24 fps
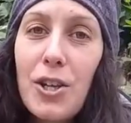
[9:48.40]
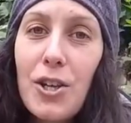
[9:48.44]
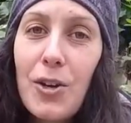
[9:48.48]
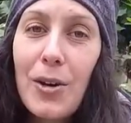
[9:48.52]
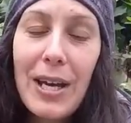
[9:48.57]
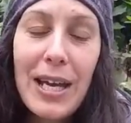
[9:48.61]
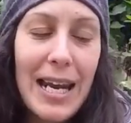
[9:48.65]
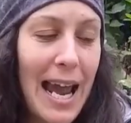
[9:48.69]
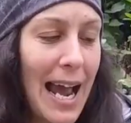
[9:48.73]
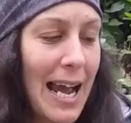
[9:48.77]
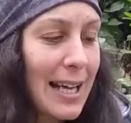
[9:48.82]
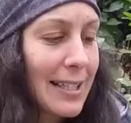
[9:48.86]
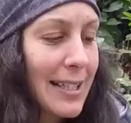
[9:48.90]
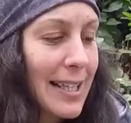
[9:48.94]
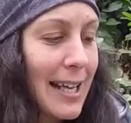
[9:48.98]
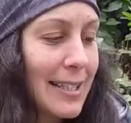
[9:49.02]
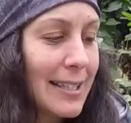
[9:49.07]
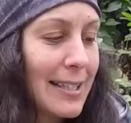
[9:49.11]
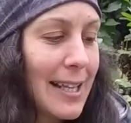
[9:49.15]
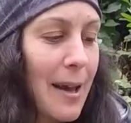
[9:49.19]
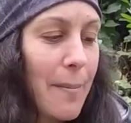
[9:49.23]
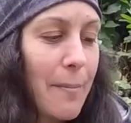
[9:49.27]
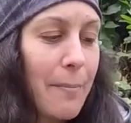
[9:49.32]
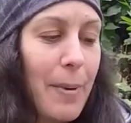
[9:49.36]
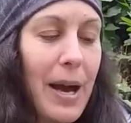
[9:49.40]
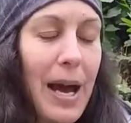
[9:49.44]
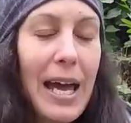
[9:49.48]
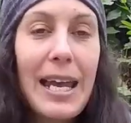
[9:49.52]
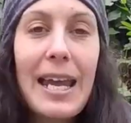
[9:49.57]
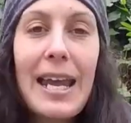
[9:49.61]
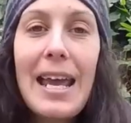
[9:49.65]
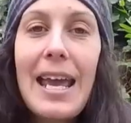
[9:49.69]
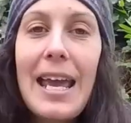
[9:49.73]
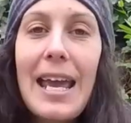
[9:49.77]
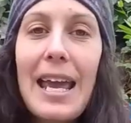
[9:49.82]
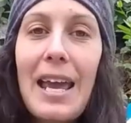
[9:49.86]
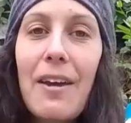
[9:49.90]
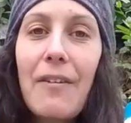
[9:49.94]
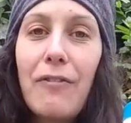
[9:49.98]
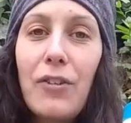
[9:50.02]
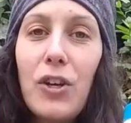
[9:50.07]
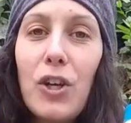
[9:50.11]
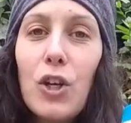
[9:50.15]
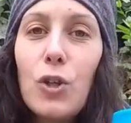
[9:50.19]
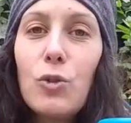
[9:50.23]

so you can access it. But if